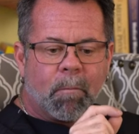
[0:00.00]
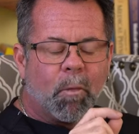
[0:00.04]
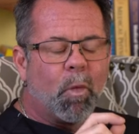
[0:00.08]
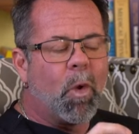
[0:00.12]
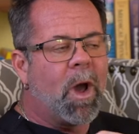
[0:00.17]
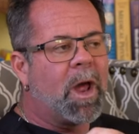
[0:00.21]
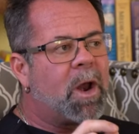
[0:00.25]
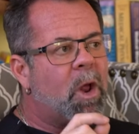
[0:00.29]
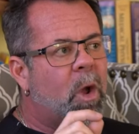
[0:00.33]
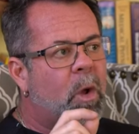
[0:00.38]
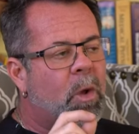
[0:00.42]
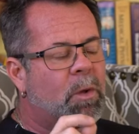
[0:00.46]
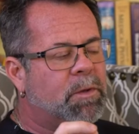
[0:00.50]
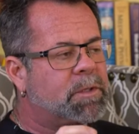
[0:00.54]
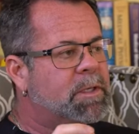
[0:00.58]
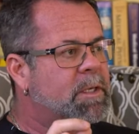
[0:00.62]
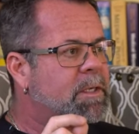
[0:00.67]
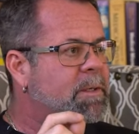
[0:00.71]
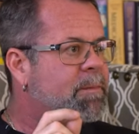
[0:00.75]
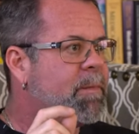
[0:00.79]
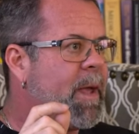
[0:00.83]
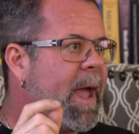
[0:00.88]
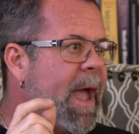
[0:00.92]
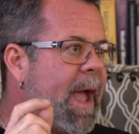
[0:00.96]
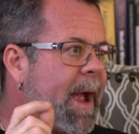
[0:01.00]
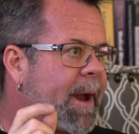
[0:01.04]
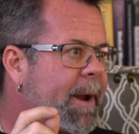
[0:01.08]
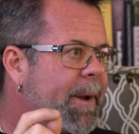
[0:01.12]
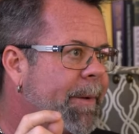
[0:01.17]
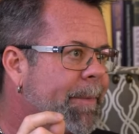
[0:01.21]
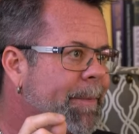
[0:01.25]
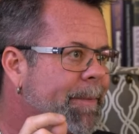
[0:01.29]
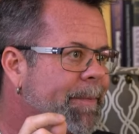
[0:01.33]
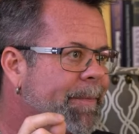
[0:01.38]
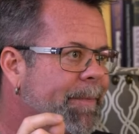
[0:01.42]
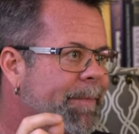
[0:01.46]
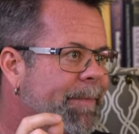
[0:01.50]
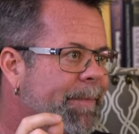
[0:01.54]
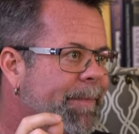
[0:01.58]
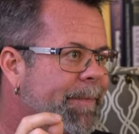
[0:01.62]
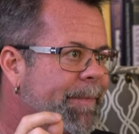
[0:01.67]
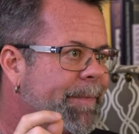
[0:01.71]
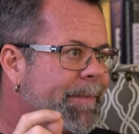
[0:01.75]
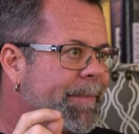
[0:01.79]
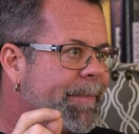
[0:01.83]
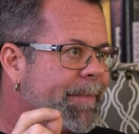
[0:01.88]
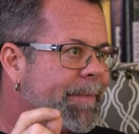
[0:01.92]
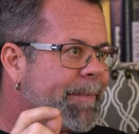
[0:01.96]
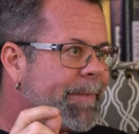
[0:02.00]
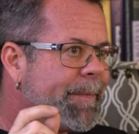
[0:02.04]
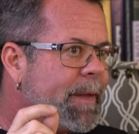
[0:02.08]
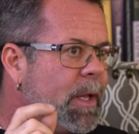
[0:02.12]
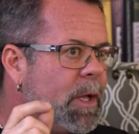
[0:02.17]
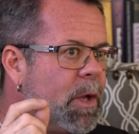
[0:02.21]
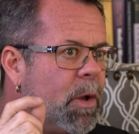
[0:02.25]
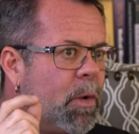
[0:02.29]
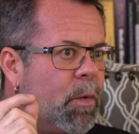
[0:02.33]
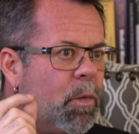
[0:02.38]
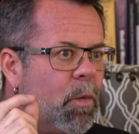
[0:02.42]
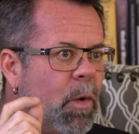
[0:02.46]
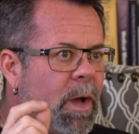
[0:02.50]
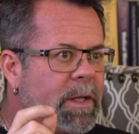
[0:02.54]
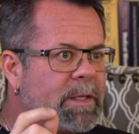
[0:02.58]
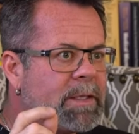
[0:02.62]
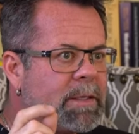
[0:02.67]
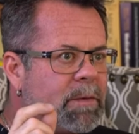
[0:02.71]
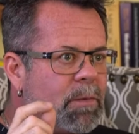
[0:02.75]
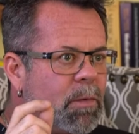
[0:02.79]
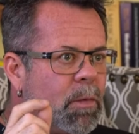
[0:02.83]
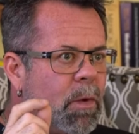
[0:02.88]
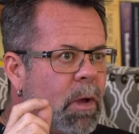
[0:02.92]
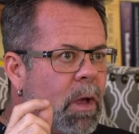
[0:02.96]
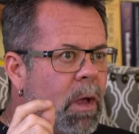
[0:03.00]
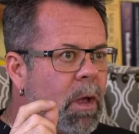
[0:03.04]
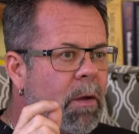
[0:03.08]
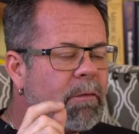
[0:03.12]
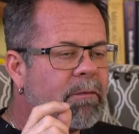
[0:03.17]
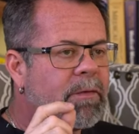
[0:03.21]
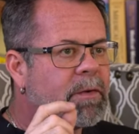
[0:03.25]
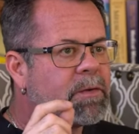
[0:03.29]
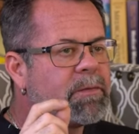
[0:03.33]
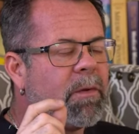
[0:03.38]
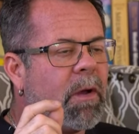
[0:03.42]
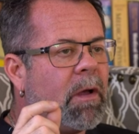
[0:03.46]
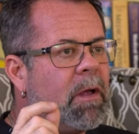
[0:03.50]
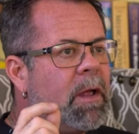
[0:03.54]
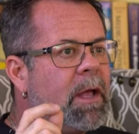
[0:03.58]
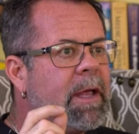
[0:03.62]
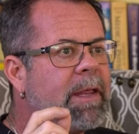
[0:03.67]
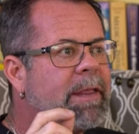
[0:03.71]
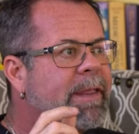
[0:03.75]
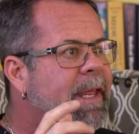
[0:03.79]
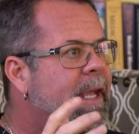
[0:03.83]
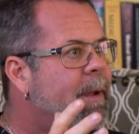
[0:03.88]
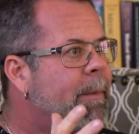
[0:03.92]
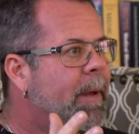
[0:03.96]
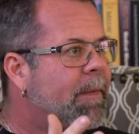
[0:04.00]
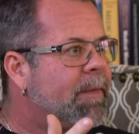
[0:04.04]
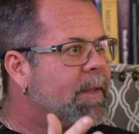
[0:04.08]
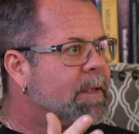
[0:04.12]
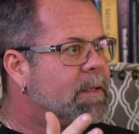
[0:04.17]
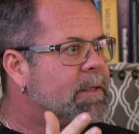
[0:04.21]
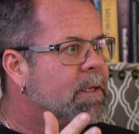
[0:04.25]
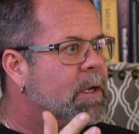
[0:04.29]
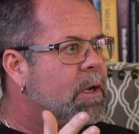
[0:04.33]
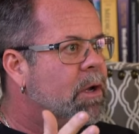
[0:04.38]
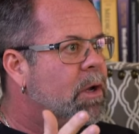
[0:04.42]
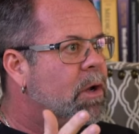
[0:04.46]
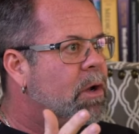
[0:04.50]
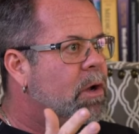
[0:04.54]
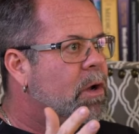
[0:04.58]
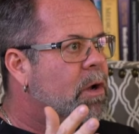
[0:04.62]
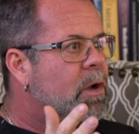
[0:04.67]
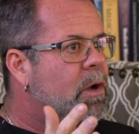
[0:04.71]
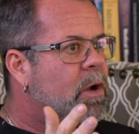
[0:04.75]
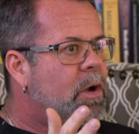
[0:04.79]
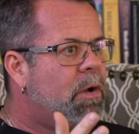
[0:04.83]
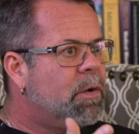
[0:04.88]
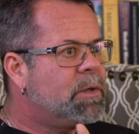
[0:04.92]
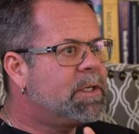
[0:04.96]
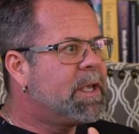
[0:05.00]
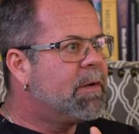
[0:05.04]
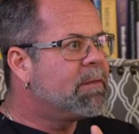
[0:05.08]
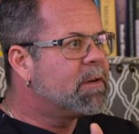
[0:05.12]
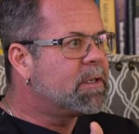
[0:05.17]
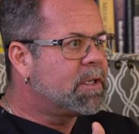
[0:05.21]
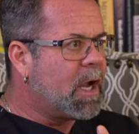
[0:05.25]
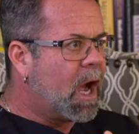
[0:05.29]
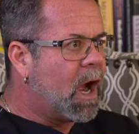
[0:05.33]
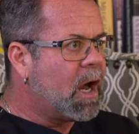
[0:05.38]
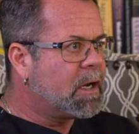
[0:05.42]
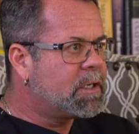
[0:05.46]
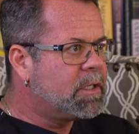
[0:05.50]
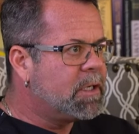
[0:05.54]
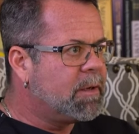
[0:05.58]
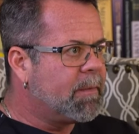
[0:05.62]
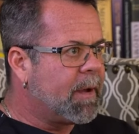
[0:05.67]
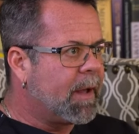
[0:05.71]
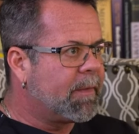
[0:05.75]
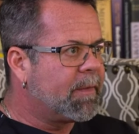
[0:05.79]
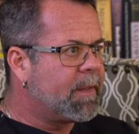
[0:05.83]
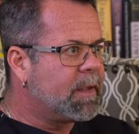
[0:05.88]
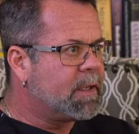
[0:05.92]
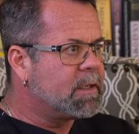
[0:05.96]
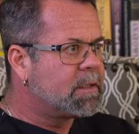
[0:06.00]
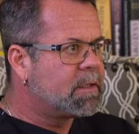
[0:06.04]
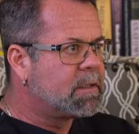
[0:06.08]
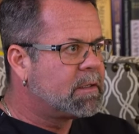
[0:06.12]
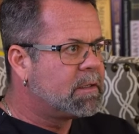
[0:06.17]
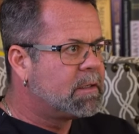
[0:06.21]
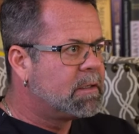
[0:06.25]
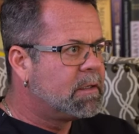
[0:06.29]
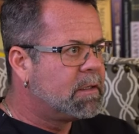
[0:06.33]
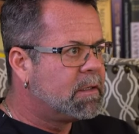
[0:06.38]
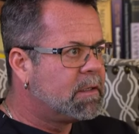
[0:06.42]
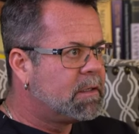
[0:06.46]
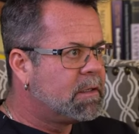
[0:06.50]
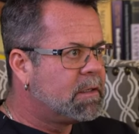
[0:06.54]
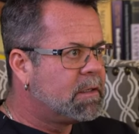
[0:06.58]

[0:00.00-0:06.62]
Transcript: What holds us back? What, first of all, think about this. Who's ever talked to you about this?